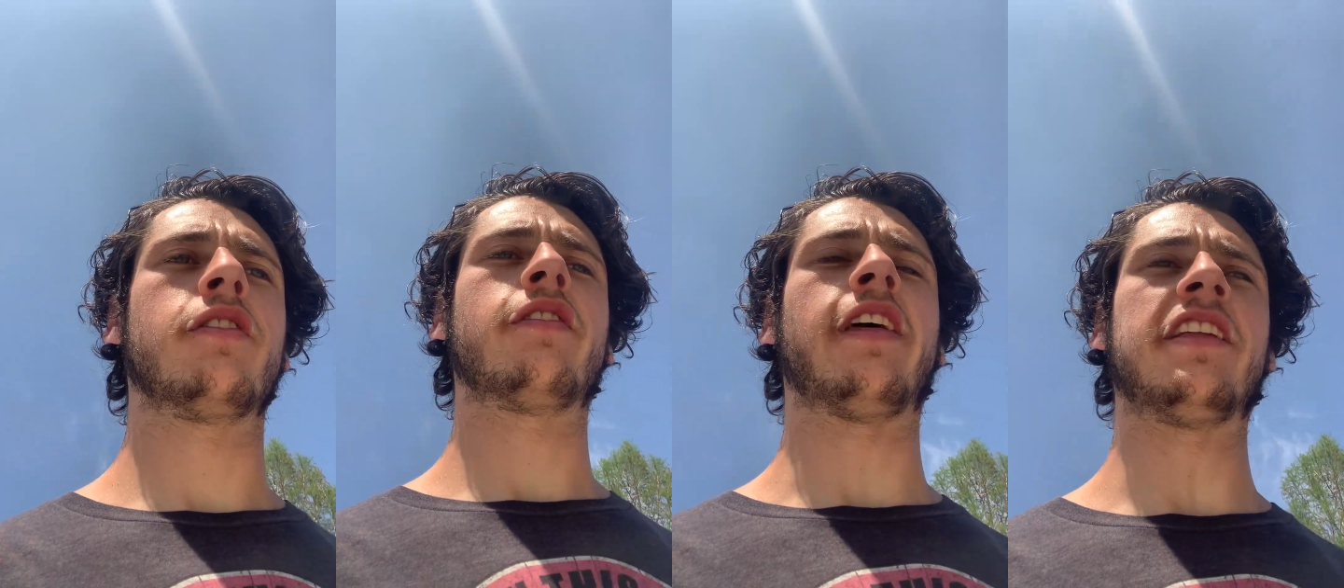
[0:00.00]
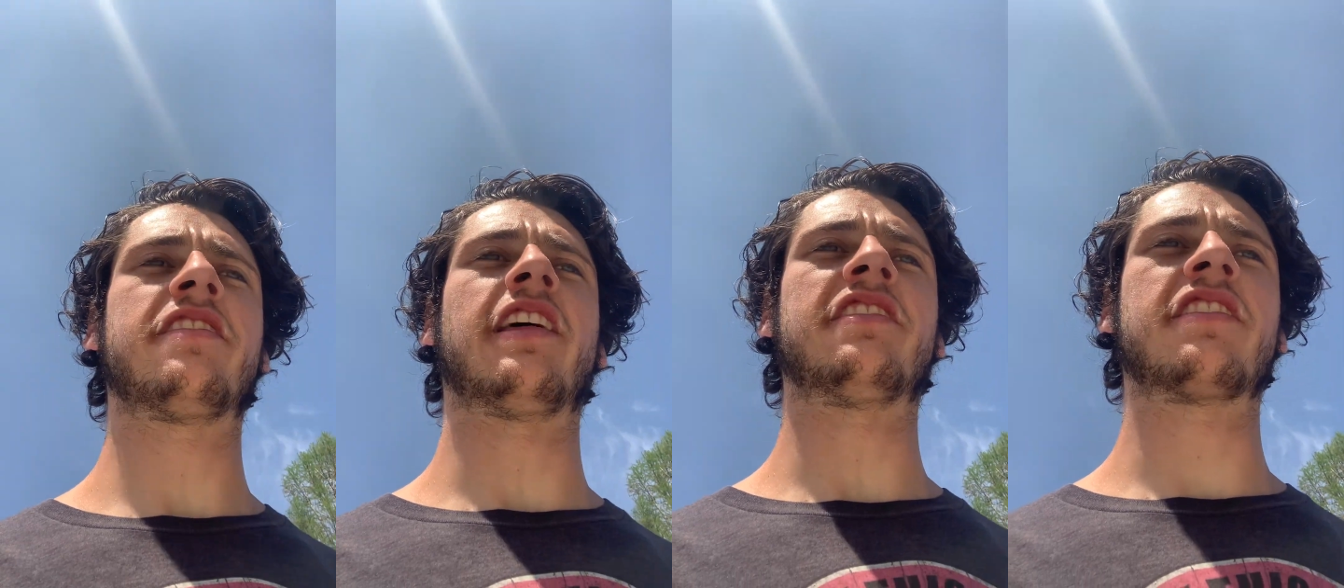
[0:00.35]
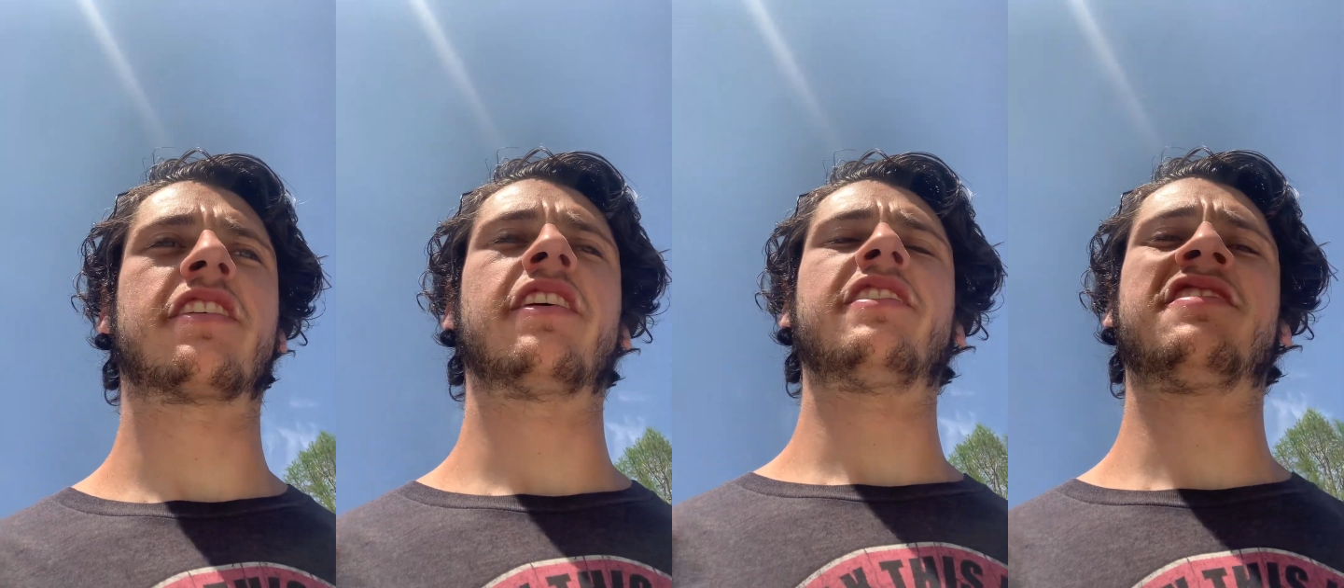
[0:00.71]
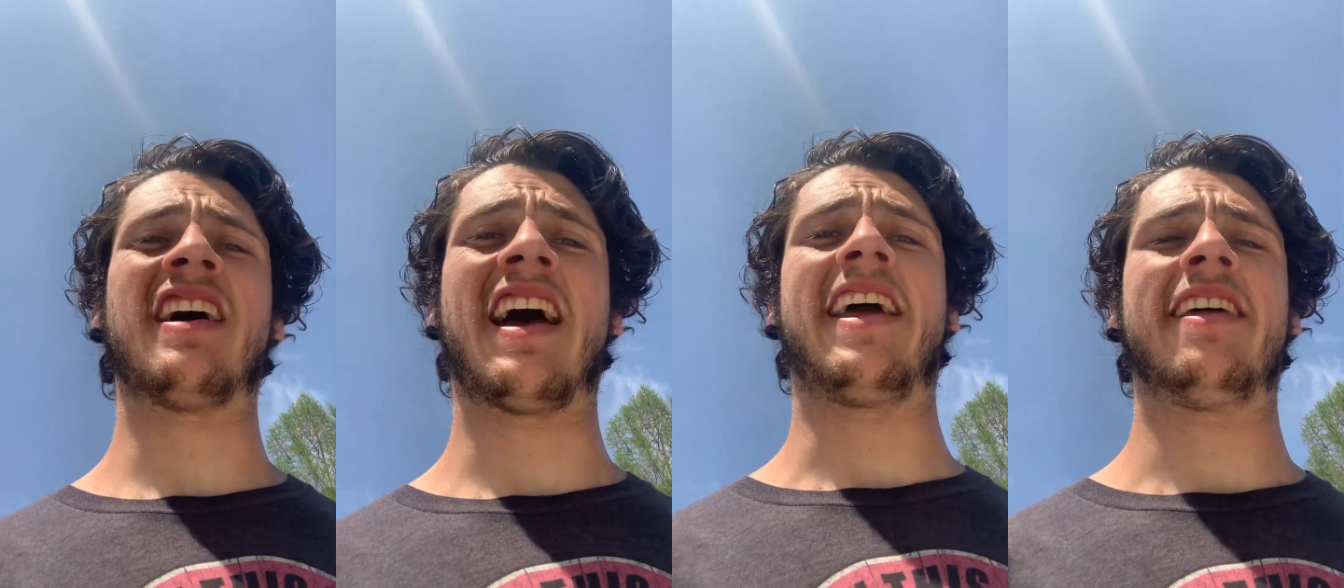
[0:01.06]
that's that's a good
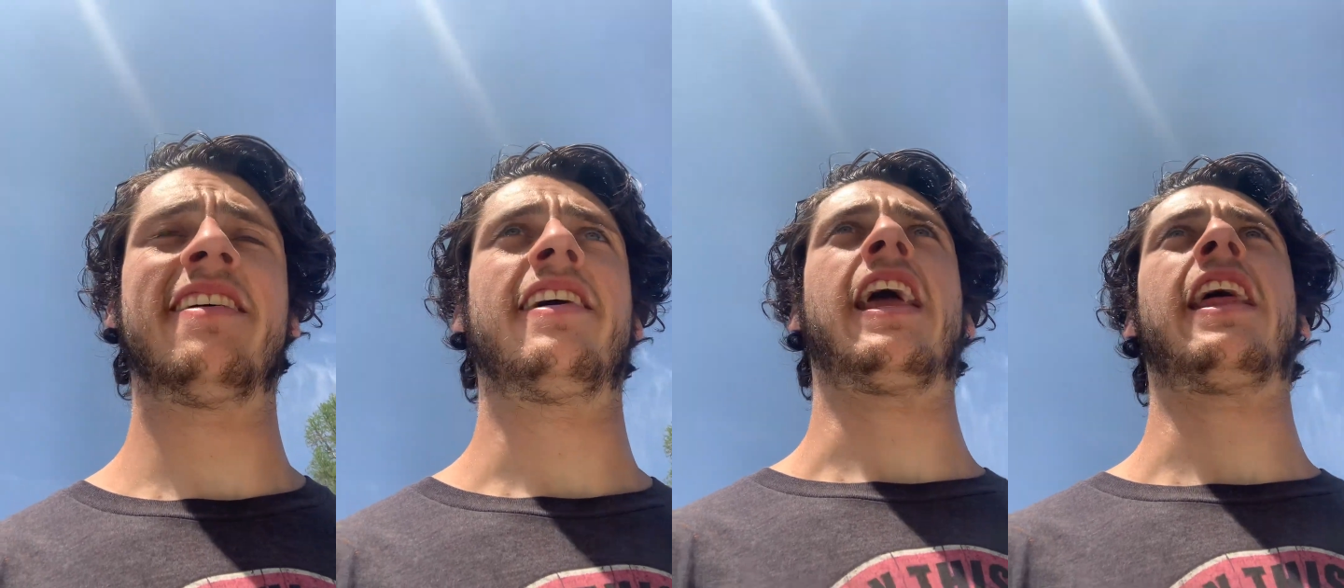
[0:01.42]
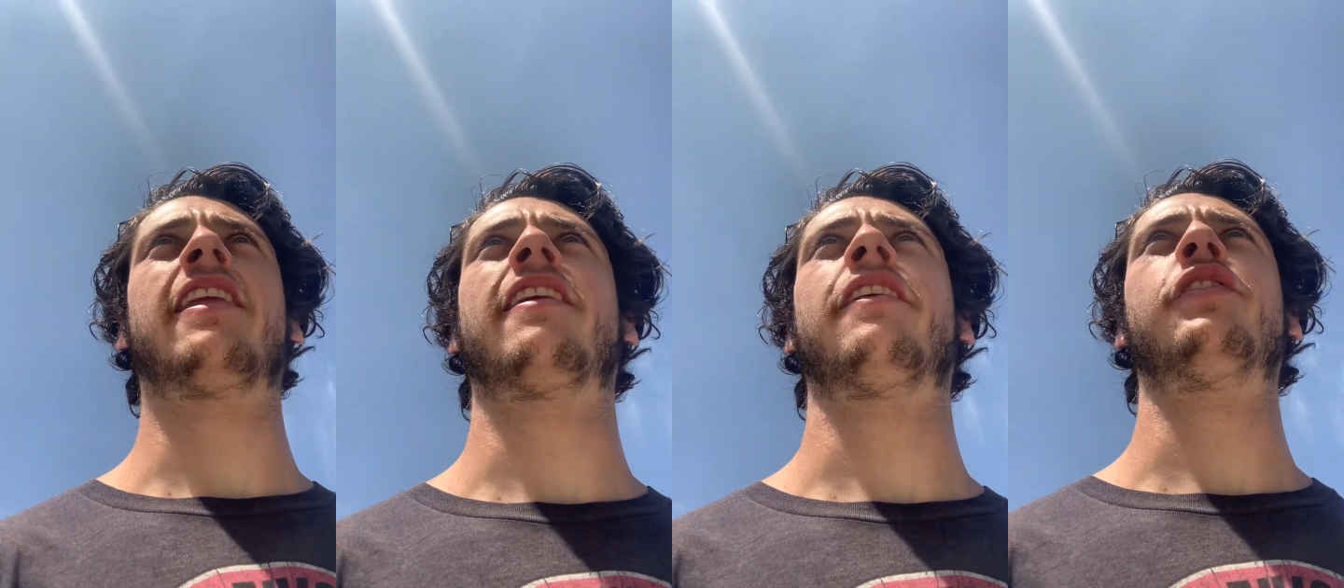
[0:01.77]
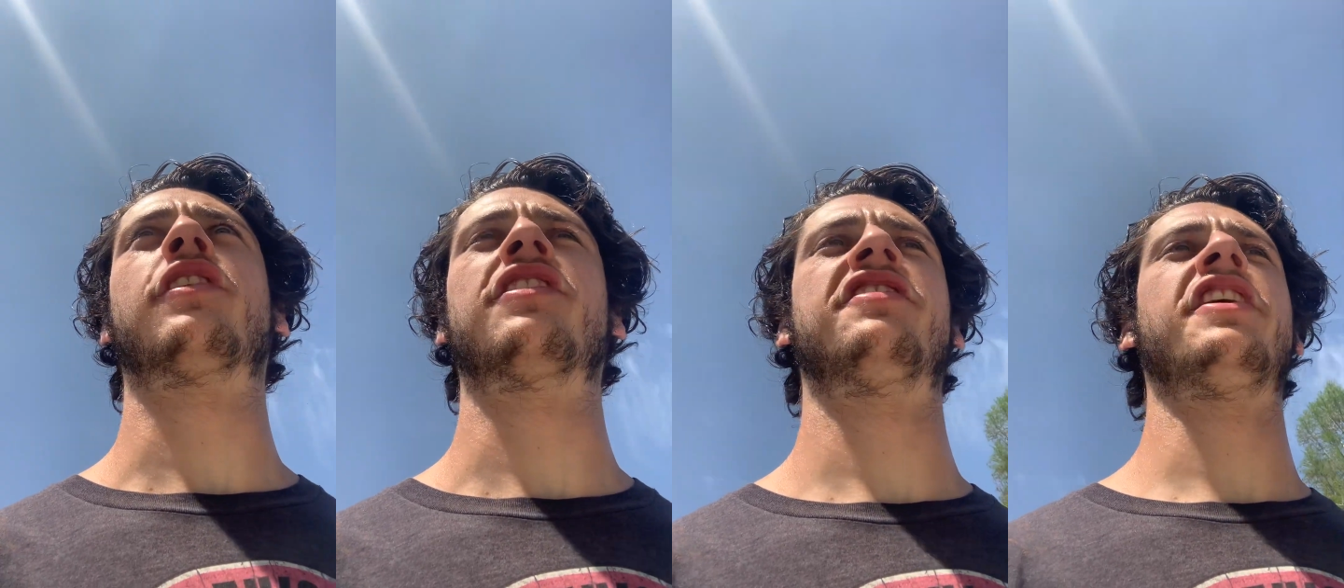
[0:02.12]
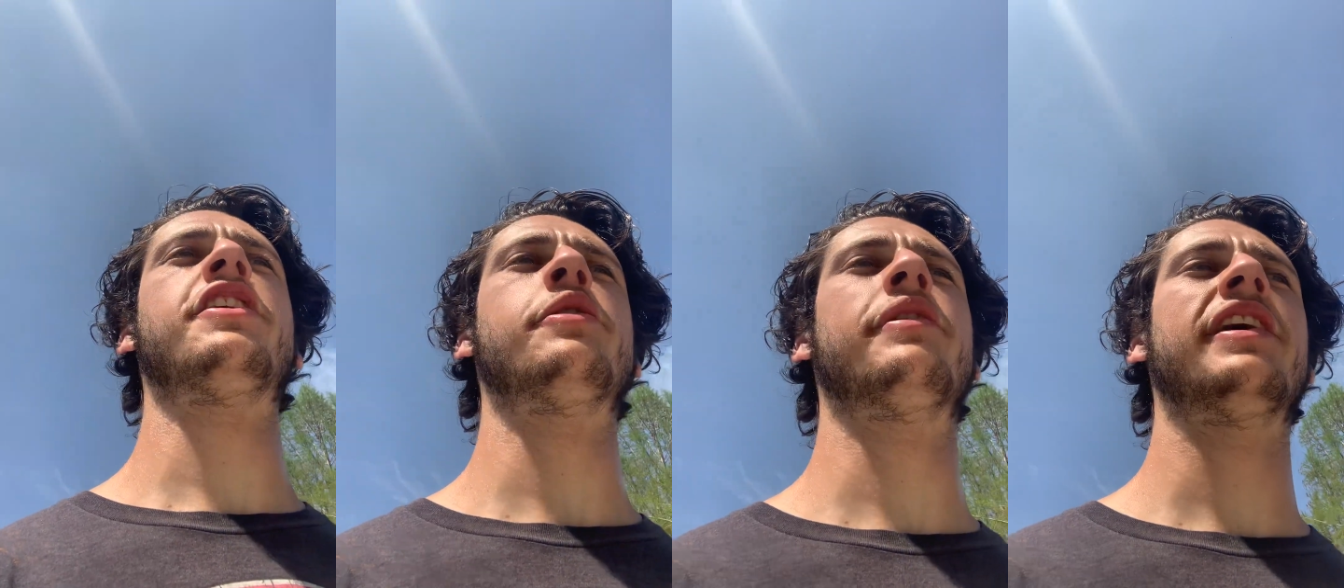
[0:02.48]
sign and if you
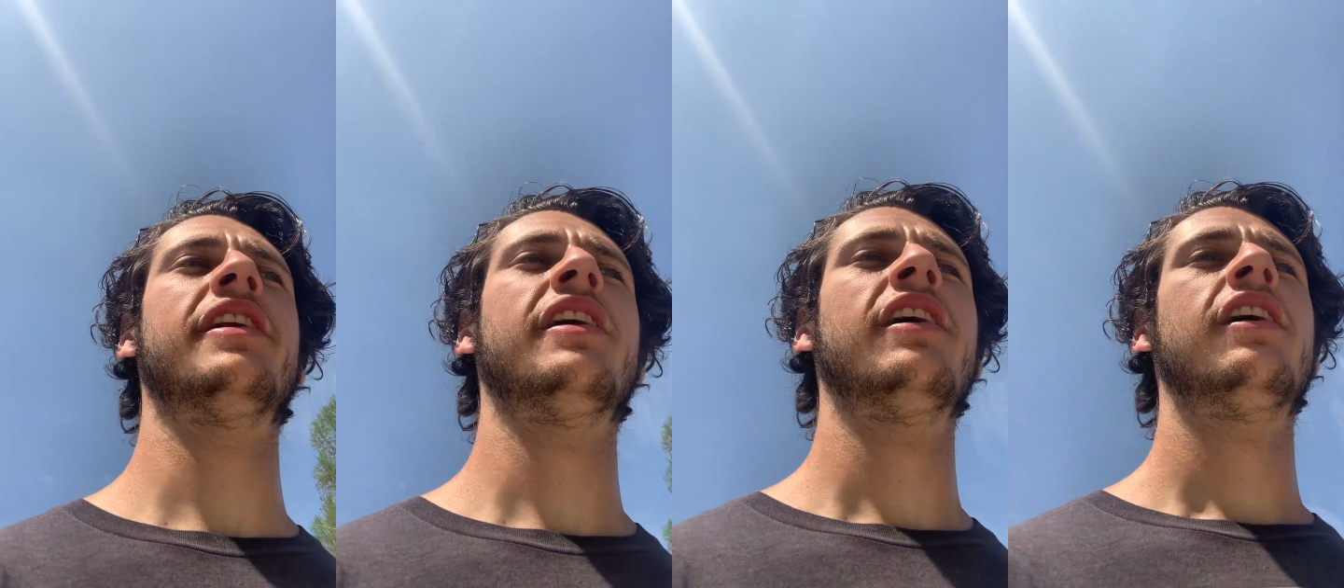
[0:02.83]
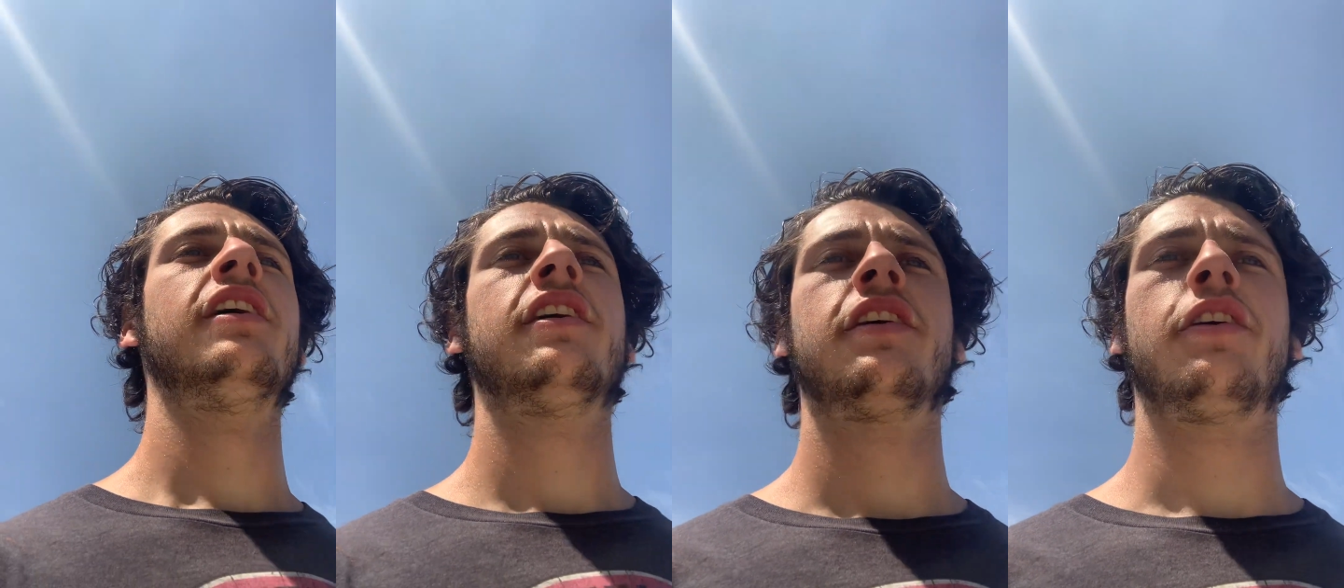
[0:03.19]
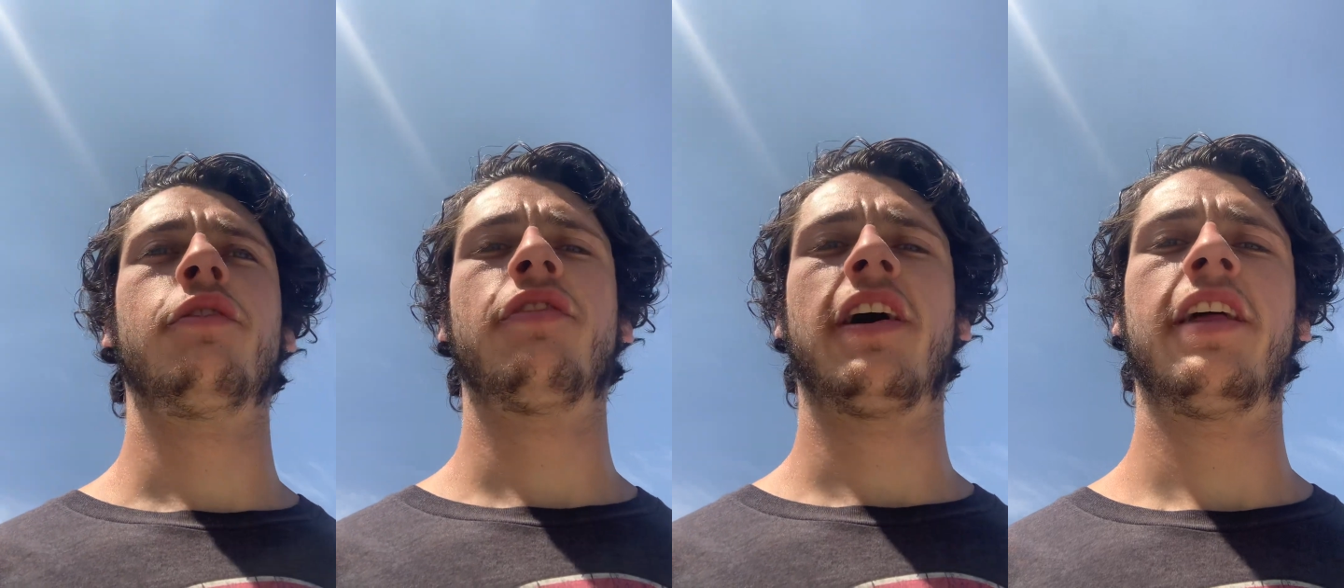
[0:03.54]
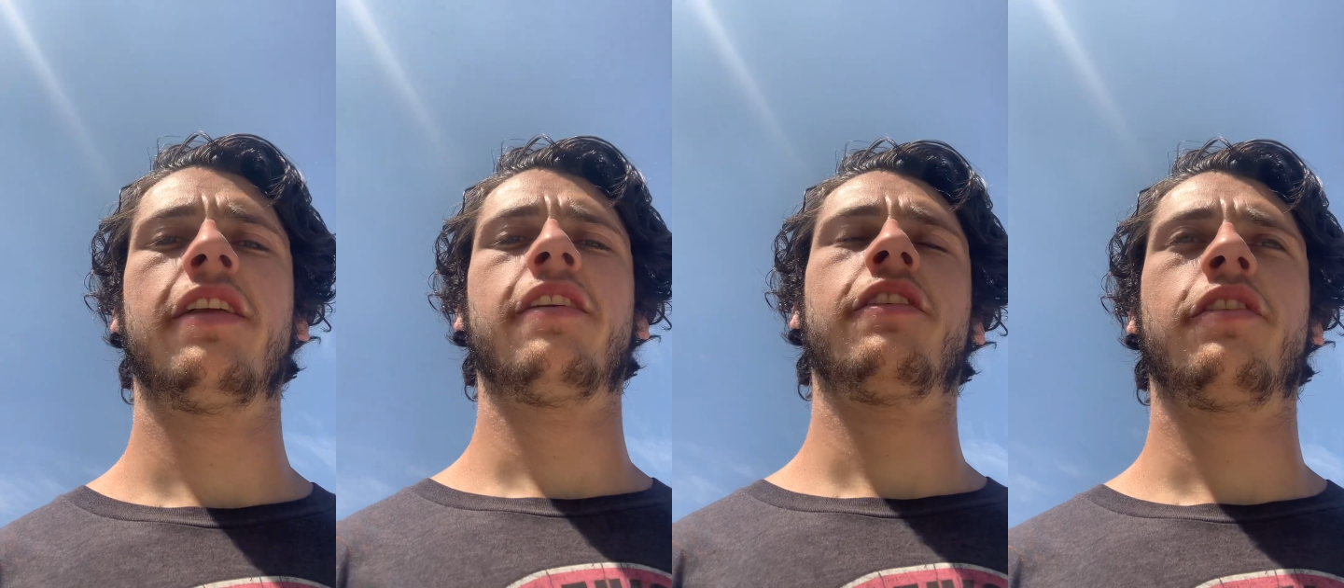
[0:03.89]
continue it you'll
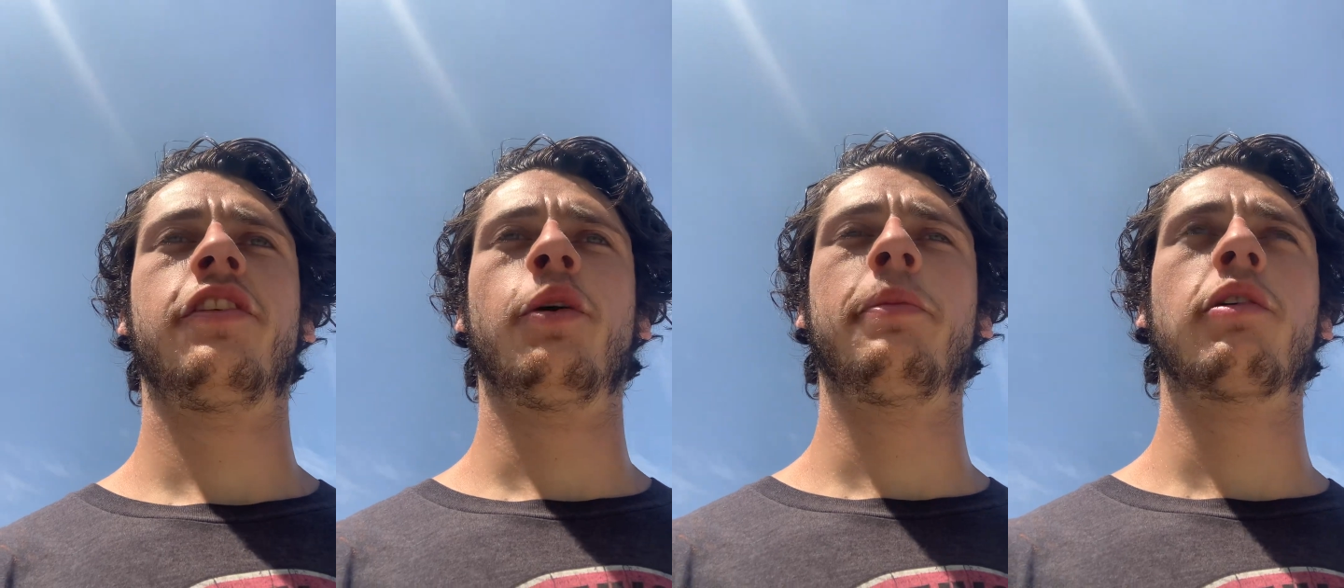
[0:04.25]
find you'll be